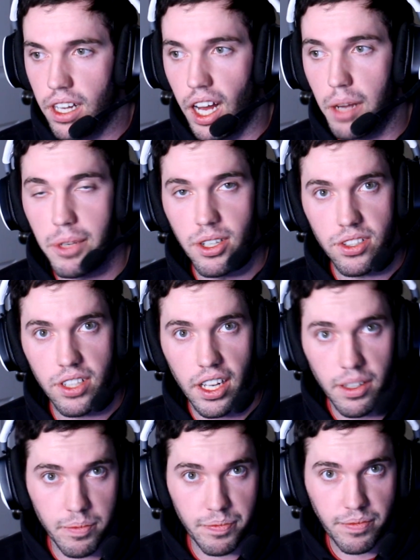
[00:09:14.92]
I'm here to
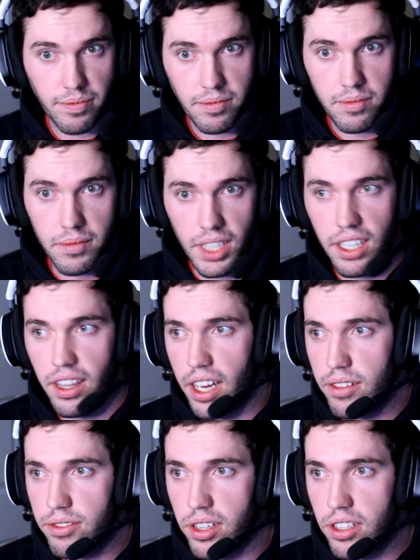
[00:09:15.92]
say
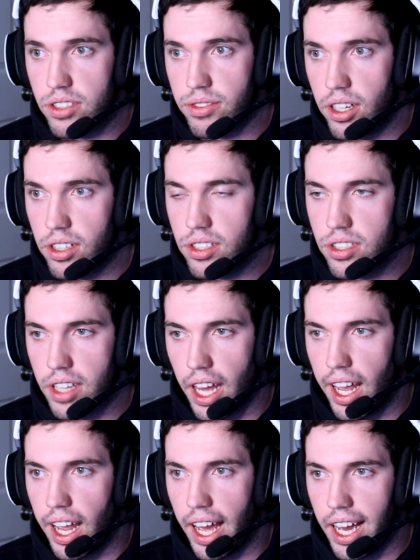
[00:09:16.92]
that for those folks
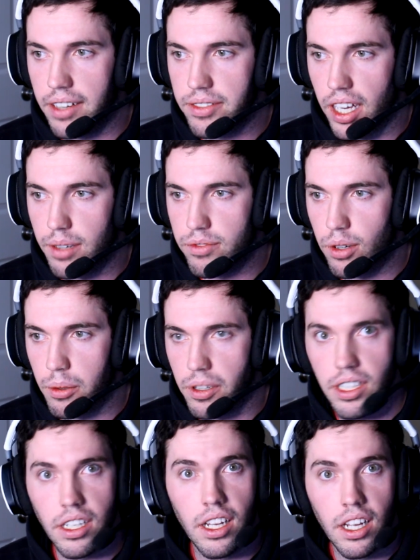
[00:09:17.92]
that have come forward,